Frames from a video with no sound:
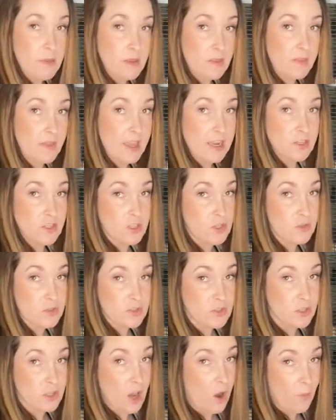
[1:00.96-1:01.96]
they choose
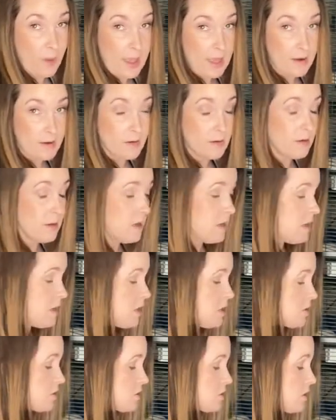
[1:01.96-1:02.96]
to go in.
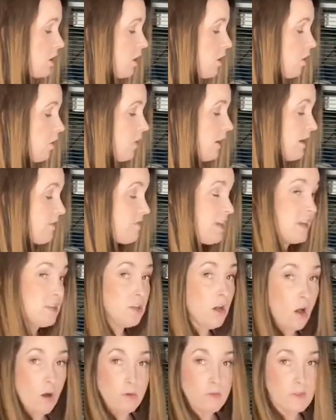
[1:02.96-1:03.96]
So if they
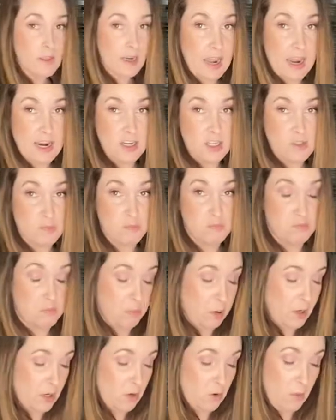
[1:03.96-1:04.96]
don't, then just
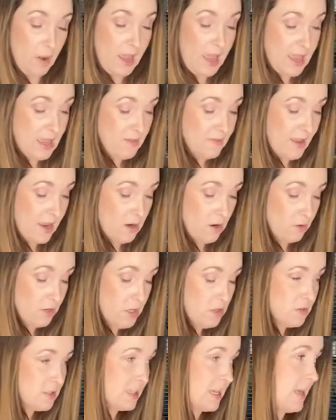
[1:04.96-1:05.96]
put it away and they don't
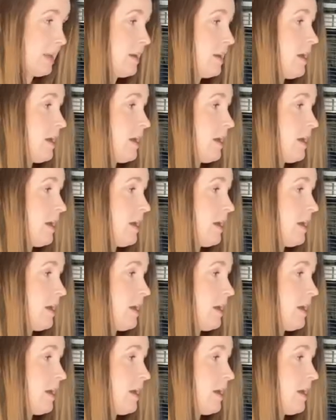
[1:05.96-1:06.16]
use it.